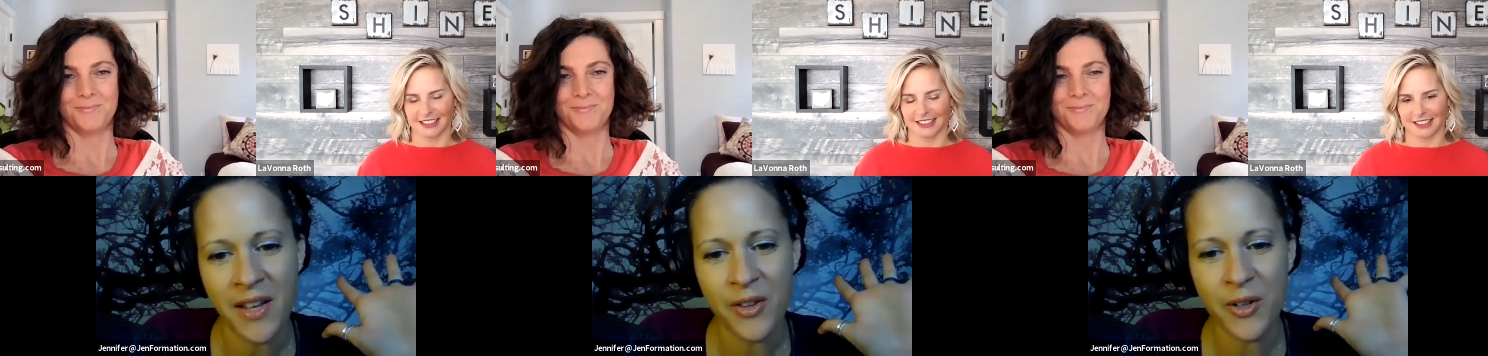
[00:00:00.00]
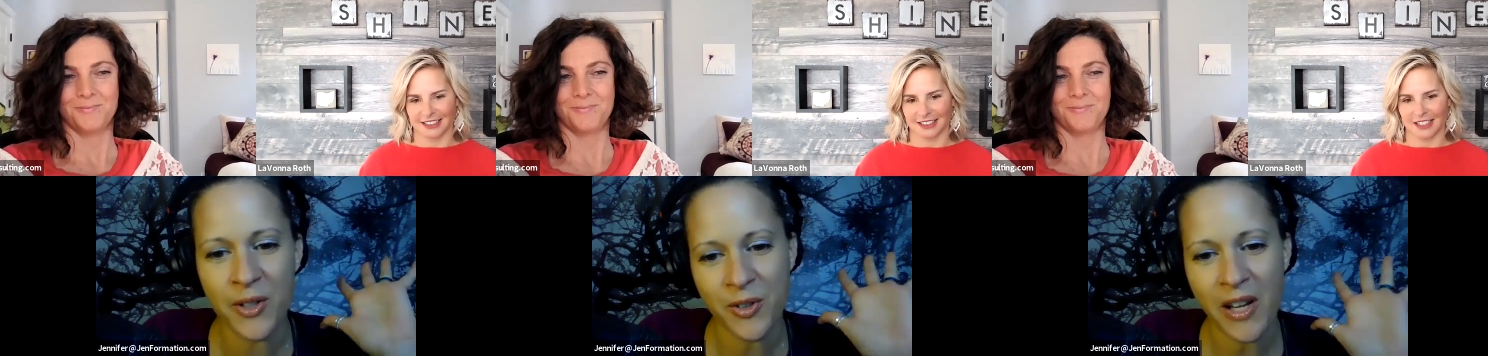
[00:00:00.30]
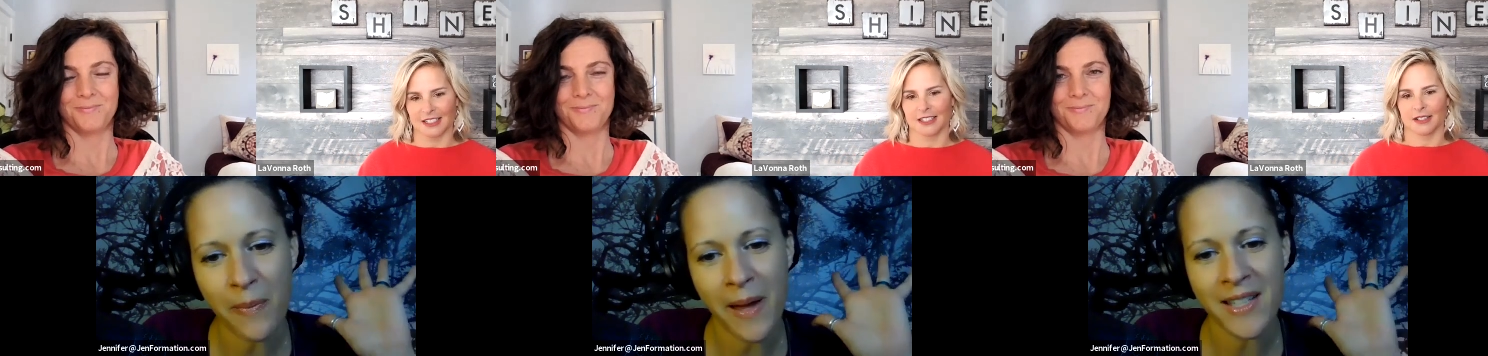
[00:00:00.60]
Speaker 1: They're
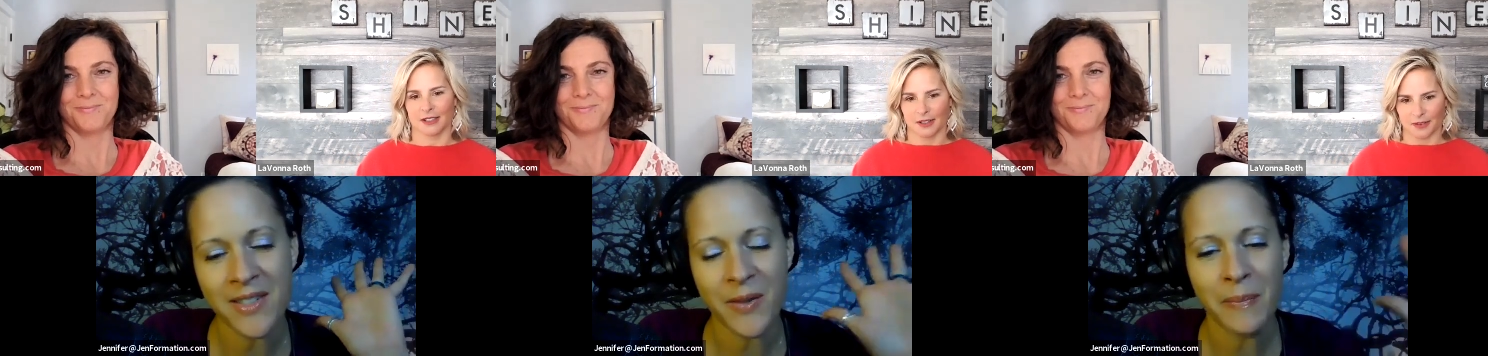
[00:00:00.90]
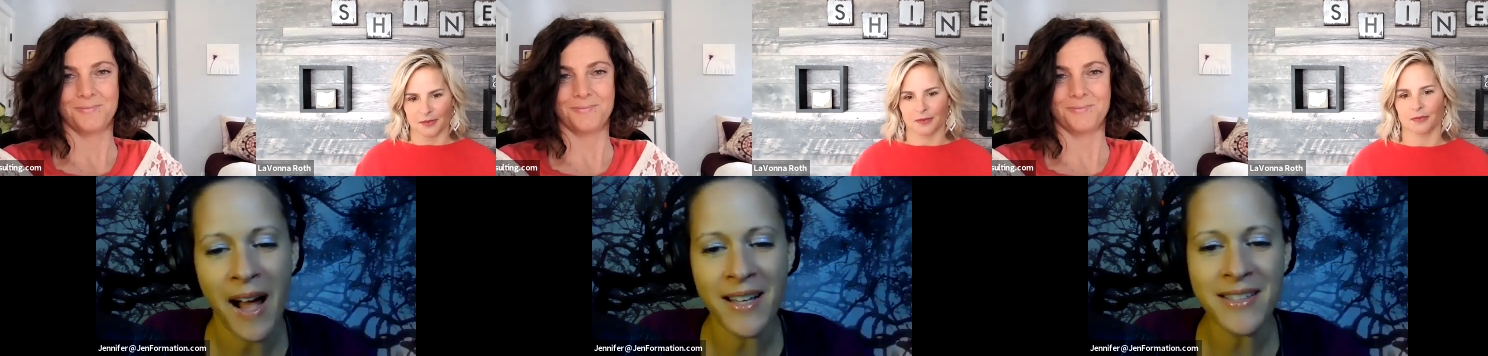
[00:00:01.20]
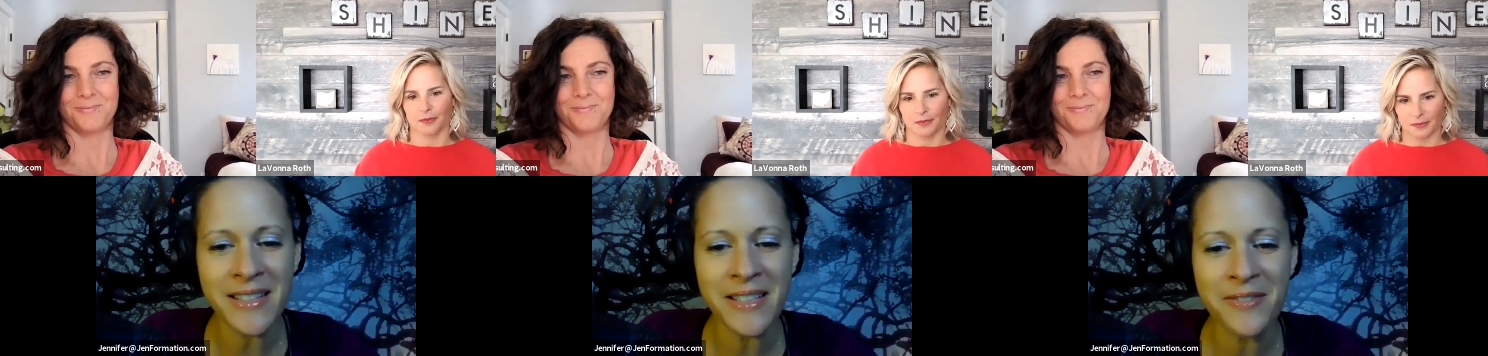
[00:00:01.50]
strength based, they're
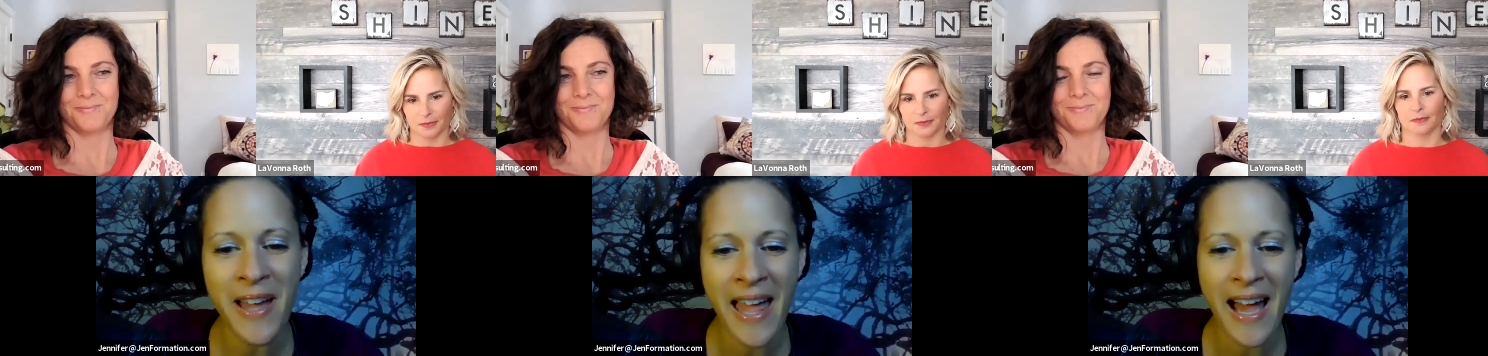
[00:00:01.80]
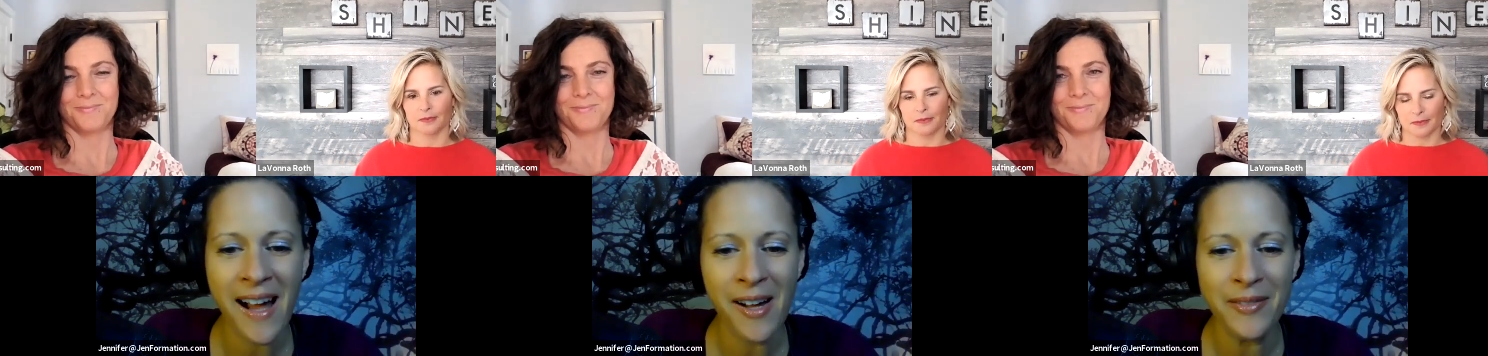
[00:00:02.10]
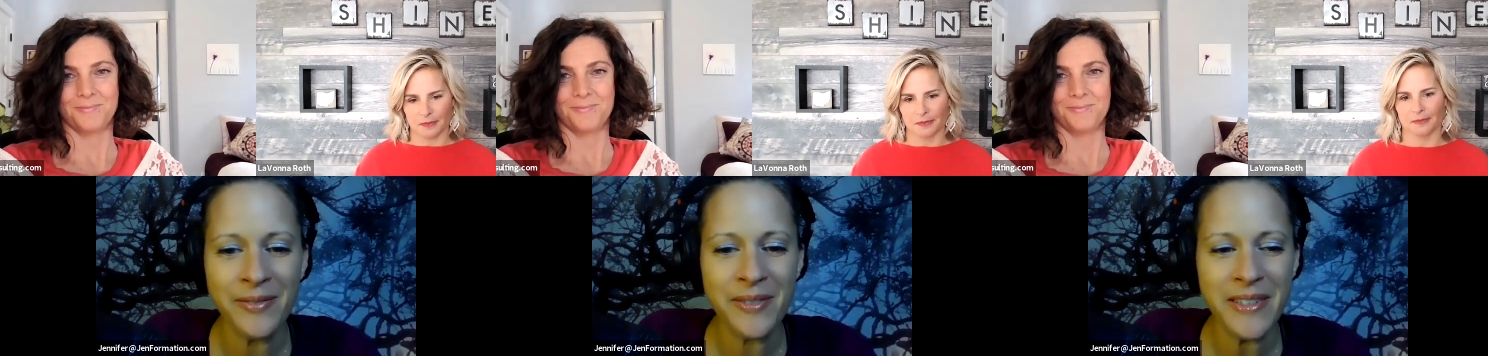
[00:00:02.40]
positive,
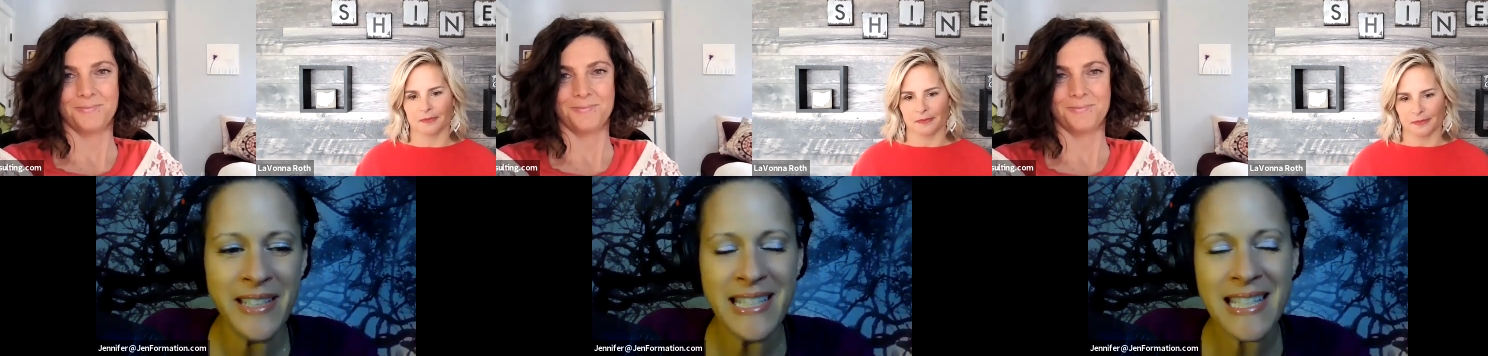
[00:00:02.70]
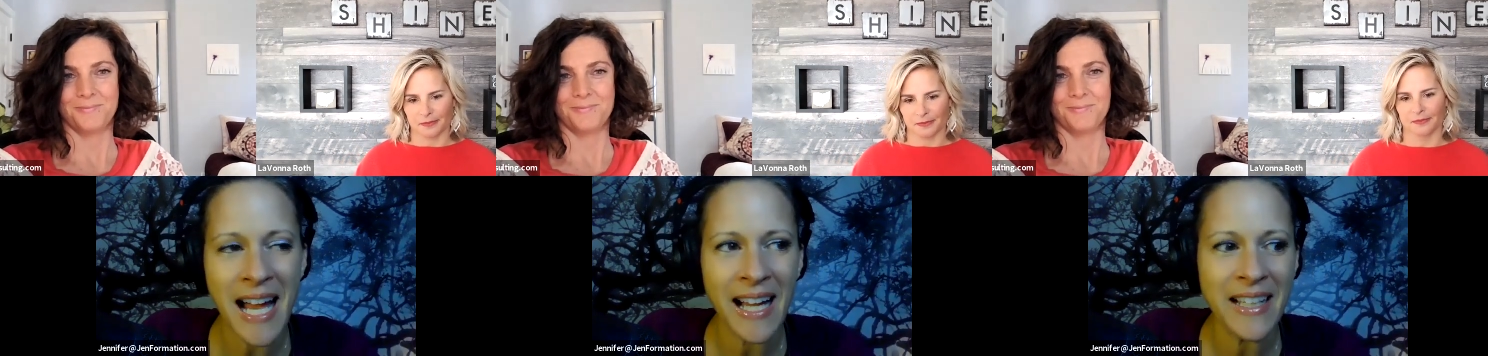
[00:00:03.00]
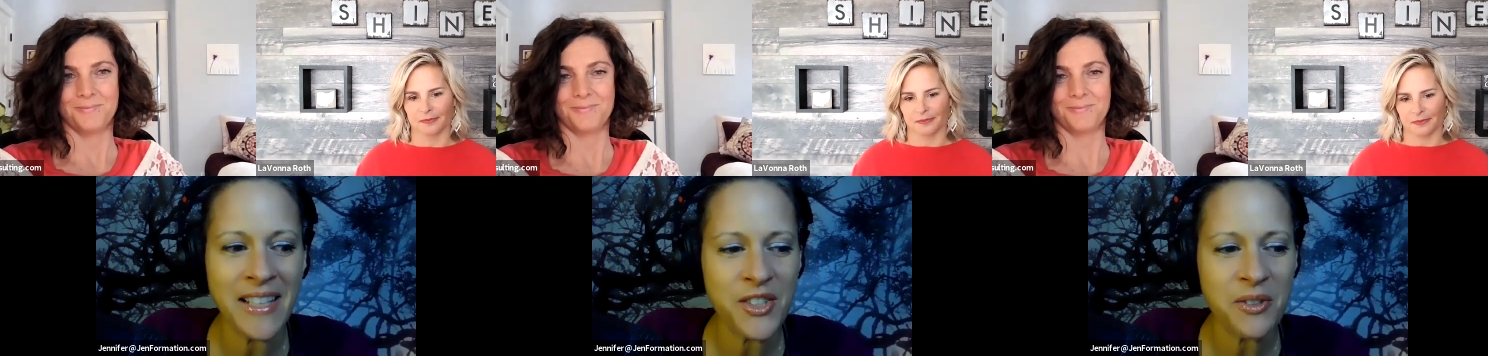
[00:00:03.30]
um,
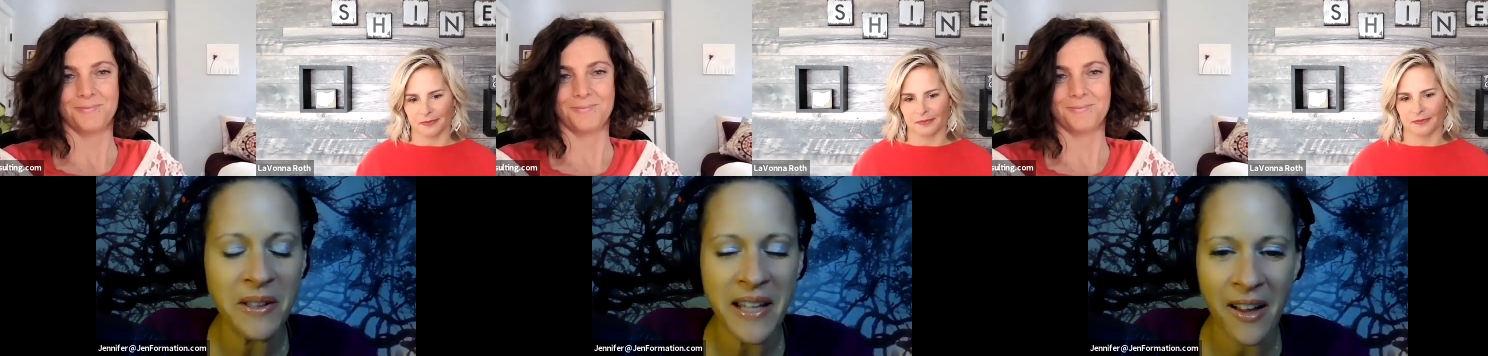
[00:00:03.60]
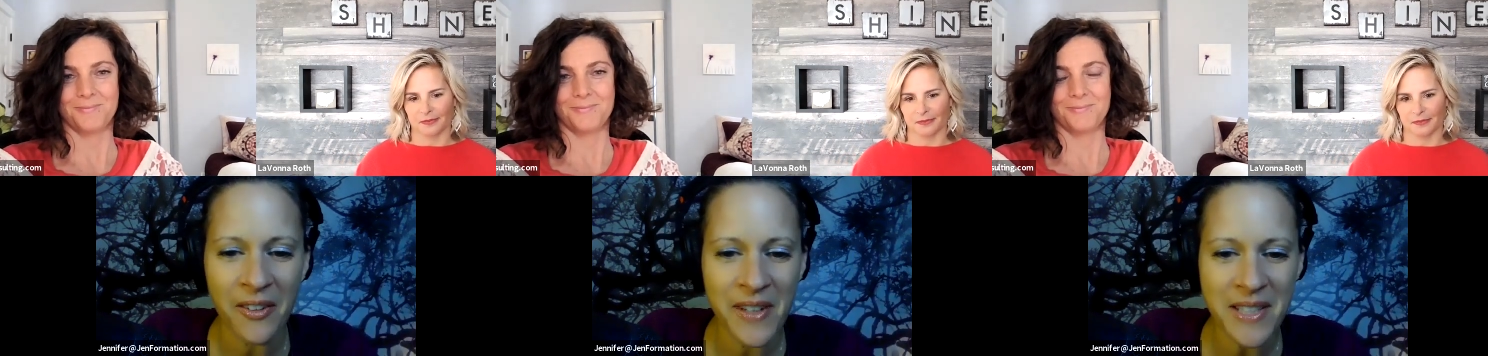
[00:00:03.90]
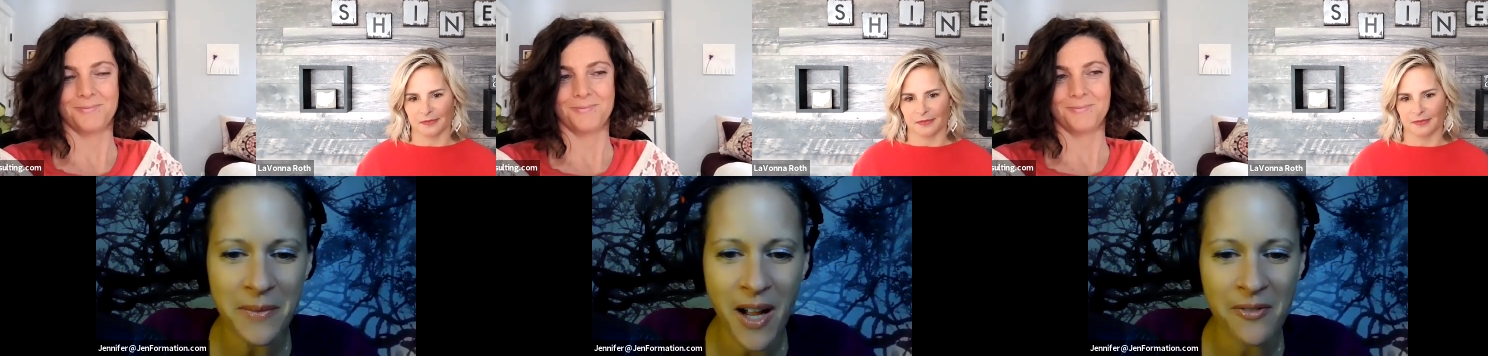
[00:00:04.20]
designed to really elevate
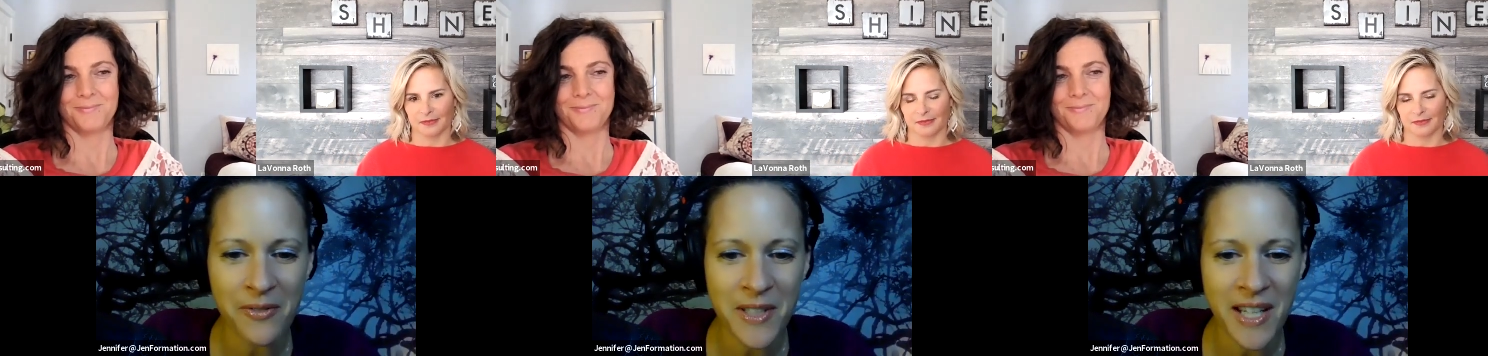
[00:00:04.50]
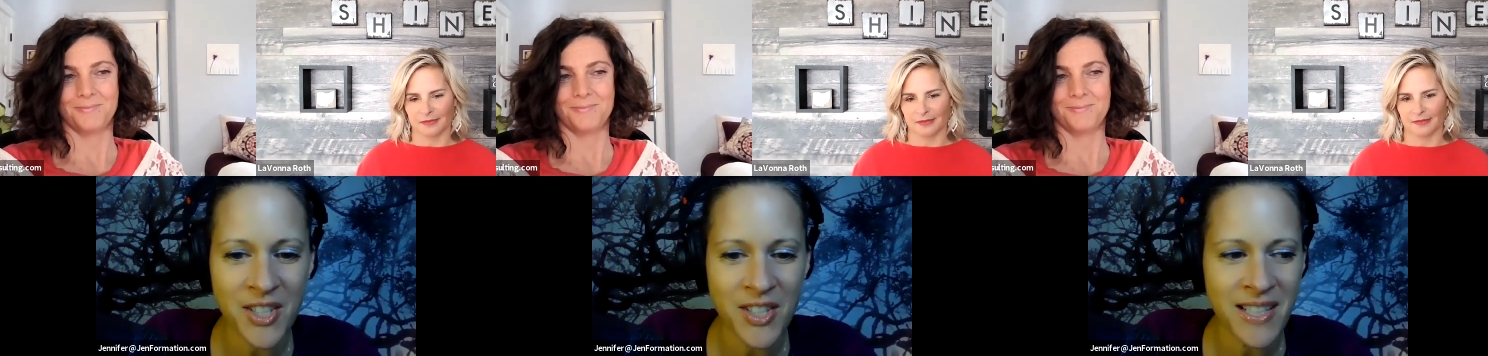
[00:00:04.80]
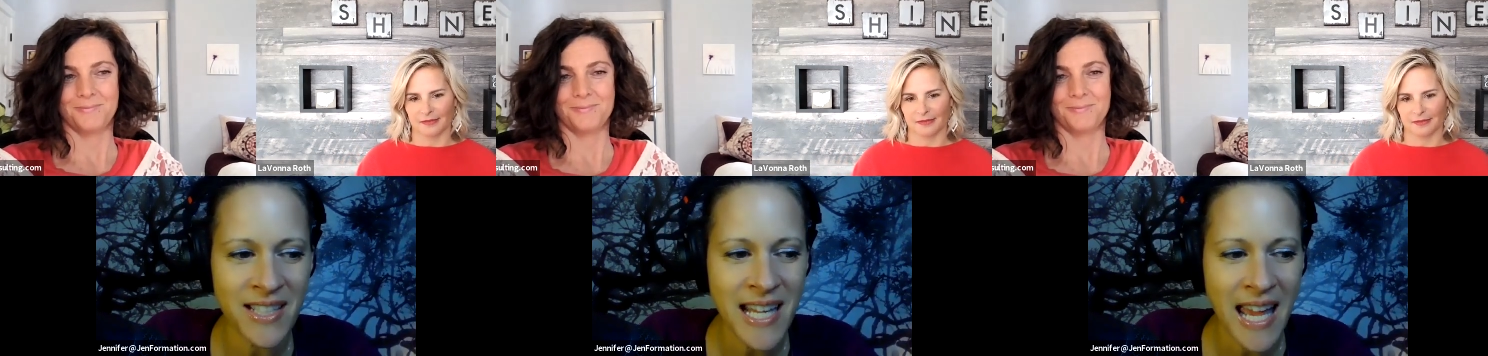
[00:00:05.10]
some
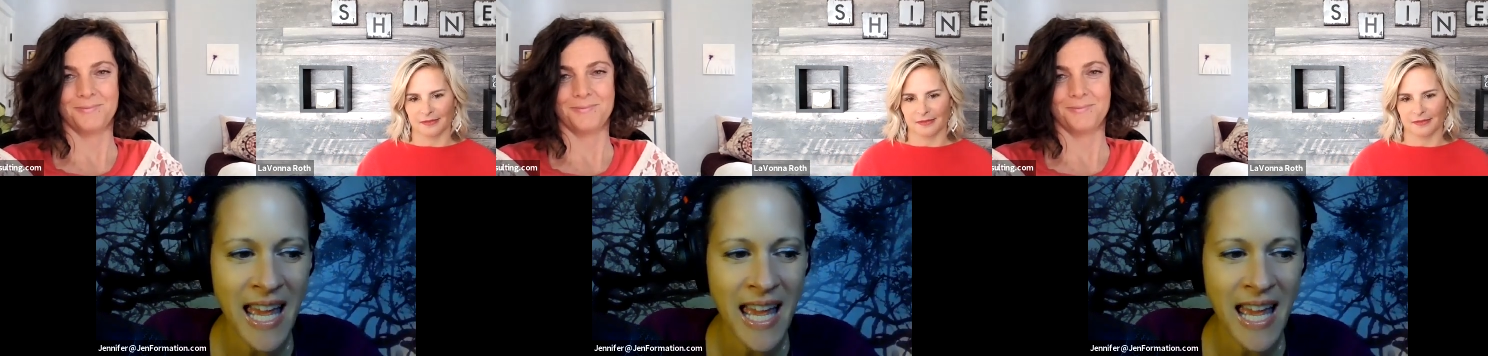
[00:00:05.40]
conversations.